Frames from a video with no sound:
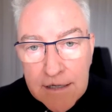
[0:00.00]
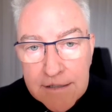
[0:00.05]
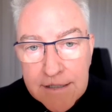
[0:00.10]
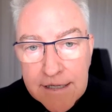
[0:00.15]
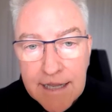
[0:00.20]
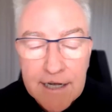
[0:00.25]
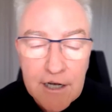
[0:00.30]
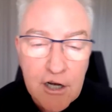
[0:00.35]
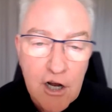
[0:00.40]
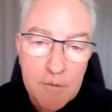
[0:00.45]
to
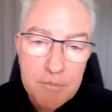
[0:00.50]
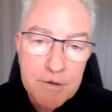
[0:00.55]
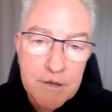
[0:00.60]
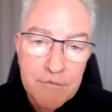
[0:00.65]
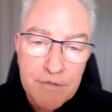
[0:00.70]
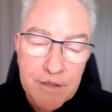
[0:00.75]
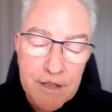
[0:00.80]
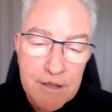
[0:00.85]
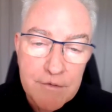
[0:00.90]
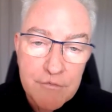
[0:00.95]
get a copy
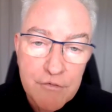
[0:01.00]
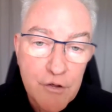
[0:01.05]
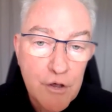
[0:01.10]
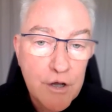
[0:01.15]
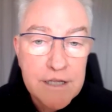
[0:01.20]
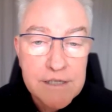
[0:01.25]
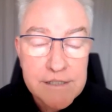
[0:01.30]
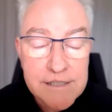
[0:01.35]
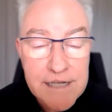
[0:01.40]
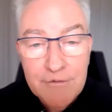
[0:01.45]
of the
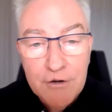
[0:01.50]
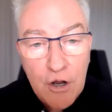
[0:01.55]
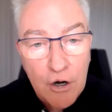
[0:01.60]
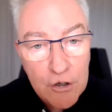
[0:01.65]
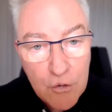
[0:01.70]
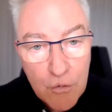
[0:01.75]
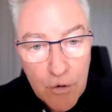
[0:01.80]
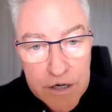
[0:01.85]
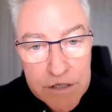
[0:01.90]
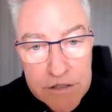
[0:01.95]
37
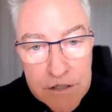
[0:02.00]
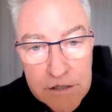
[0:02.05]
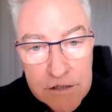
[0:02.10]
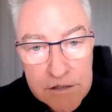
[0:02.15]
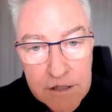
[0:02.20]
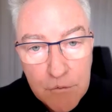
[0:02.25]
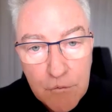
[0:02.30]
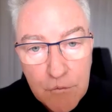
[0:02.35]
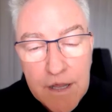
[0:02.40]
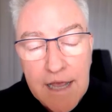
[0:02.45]
odd questions
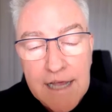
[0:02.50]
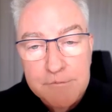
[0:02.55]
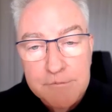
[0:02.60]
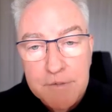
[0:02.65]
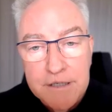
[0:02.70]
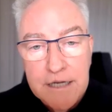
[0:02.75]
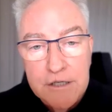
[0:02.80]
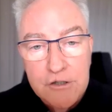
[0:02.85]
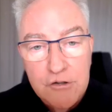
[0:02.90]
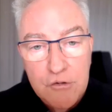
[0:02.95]
that we ask
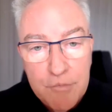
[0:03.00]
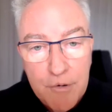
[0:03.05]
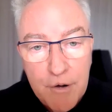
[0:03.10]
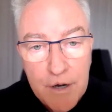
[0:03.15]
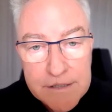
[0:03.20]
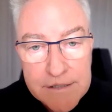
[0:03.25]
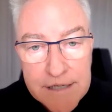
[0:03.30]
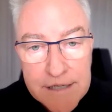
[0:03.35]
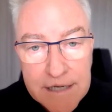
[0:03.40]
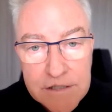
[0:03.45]
potential
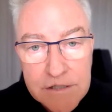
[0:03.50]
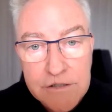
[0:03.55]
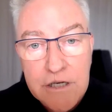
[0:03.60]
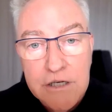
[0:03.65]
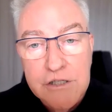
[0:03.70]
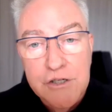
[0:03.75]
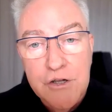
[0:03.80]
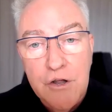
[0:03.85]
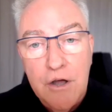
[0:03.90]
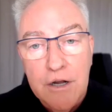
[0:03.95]
buyer's agents to
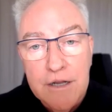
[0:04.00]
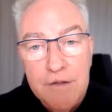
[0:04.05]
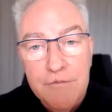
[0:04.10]
decide